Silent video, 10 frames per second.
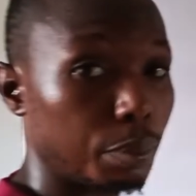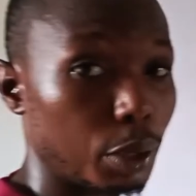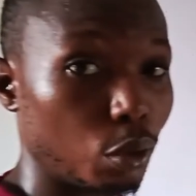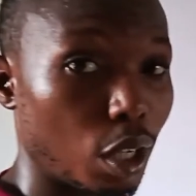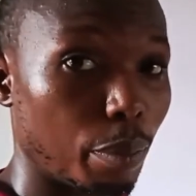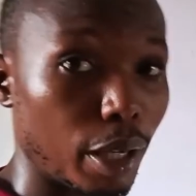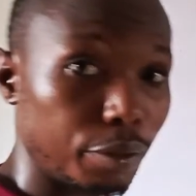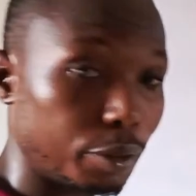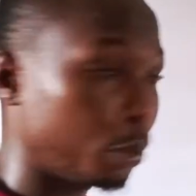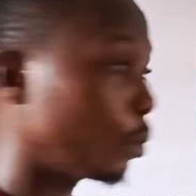the person you are buying
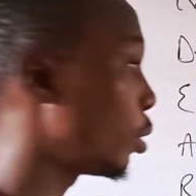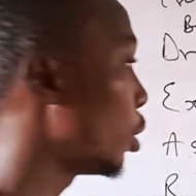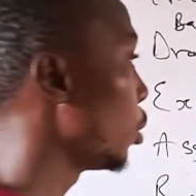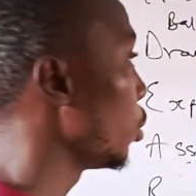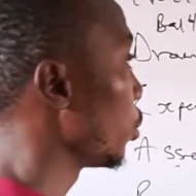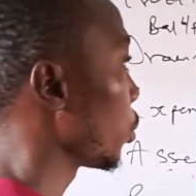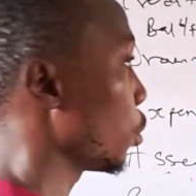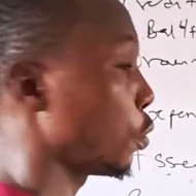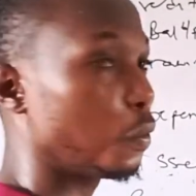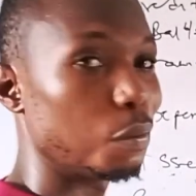from.
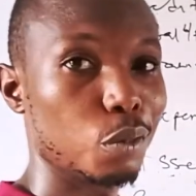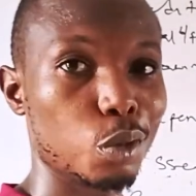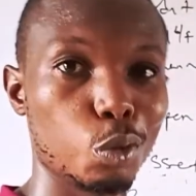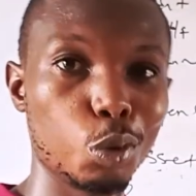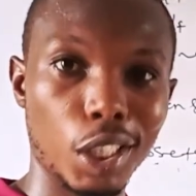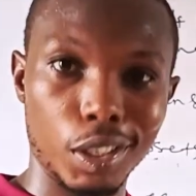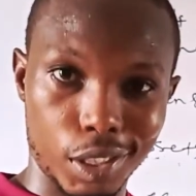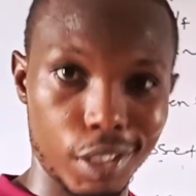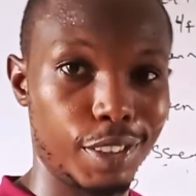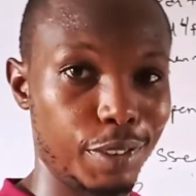So which one
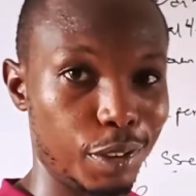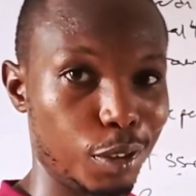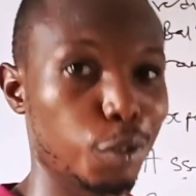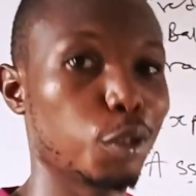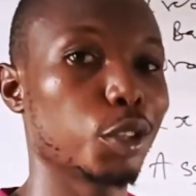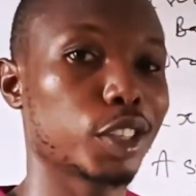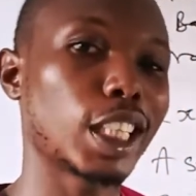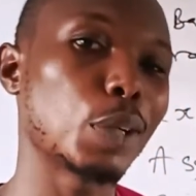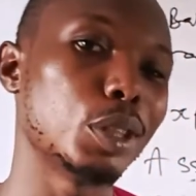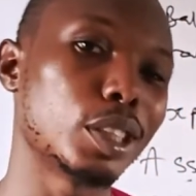is receiving? Of course,
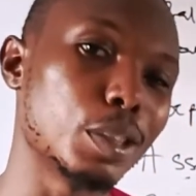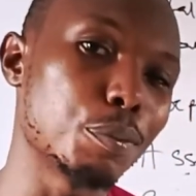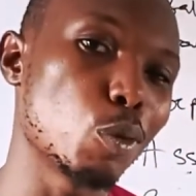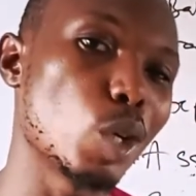start with the simple